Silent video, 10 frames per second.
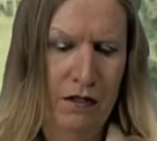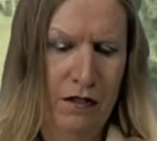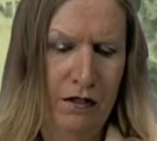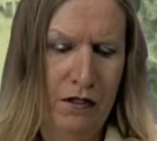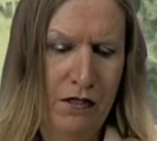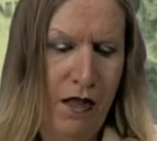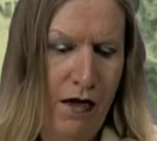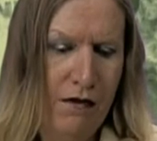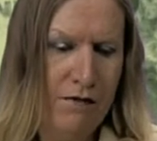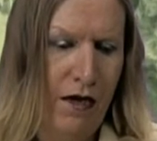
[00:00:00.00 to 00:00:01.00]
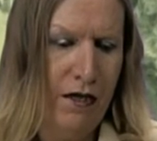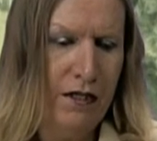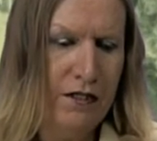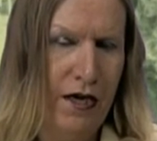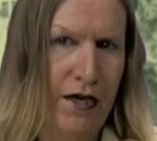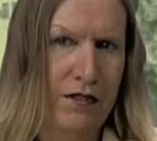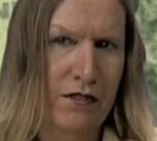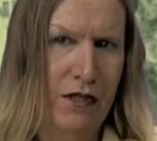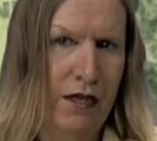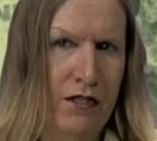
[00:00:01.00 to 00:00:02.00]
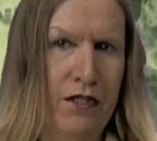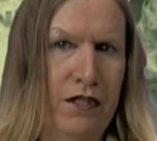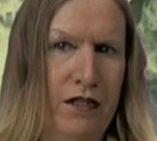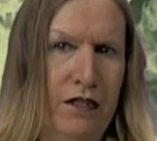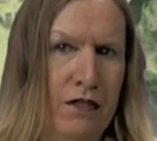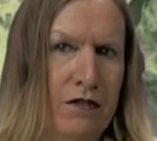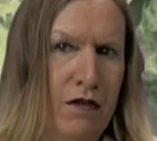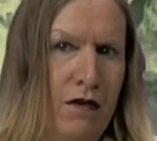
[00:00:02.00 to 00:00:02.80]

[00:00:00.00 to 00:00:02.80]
And there's a lot of architects and engineers